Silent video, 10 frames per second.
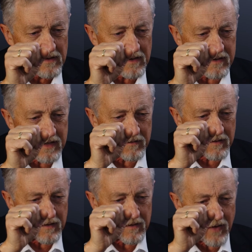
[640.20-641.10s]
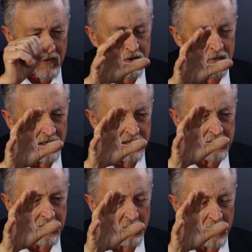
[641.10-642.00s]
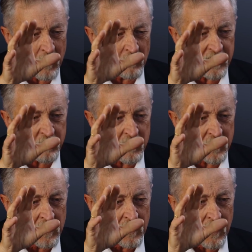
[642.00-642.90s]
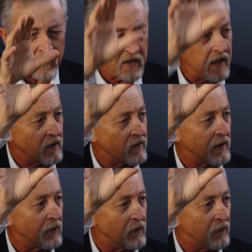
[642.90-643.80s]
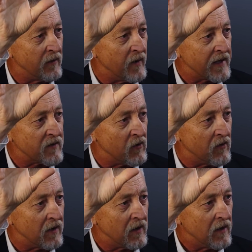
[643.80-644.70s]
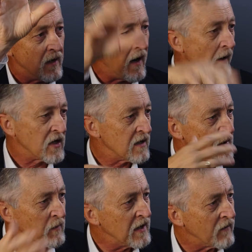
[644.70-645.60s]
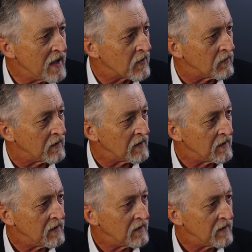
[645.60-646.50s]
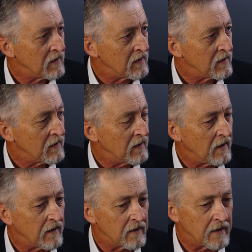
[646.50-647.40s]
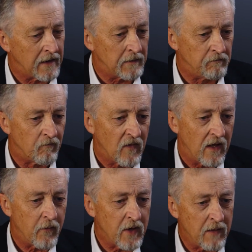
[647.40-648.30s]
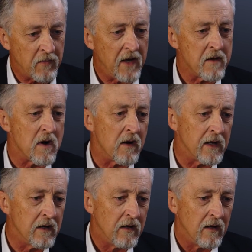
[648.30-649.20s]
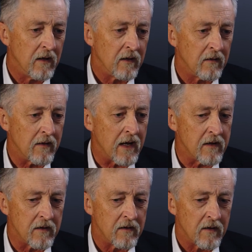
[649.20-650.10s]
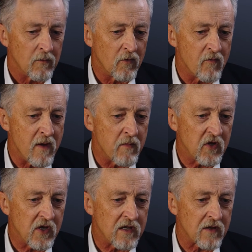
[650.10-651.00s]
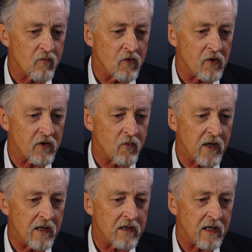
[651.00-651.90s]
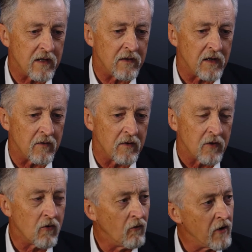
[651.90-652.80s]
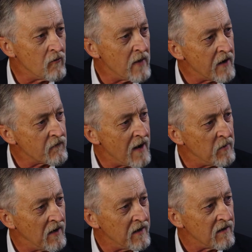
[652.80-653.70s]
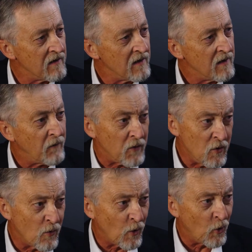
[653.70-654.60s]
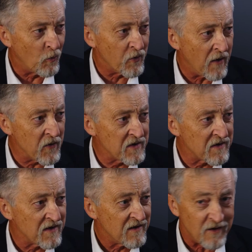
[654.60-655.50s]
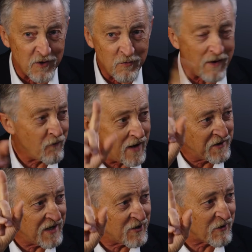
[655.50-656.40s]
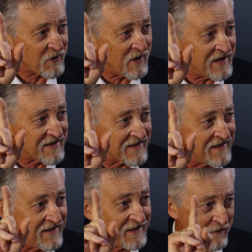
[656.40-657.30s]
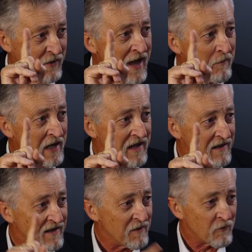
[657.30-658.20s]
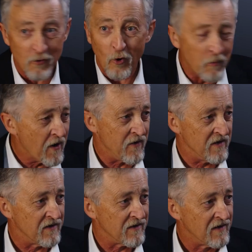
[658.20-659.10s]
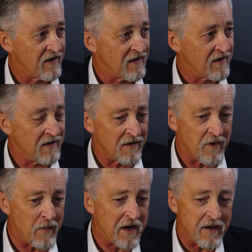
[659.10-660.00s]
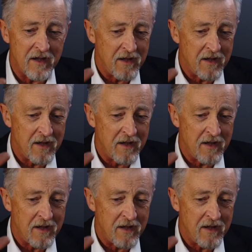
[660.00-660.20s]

is that those who are listening by the Holy Spirit are connected to the Lord all the much more. And I've just simply been the vehicle. And um, if we keep that in mind, then we'll remember Jesus' words where he said, You know, call no man rabbi, for you are all brothers, mm. and you have one teacher, the Christ. That's very humbling. We're all brothers. You know, no matter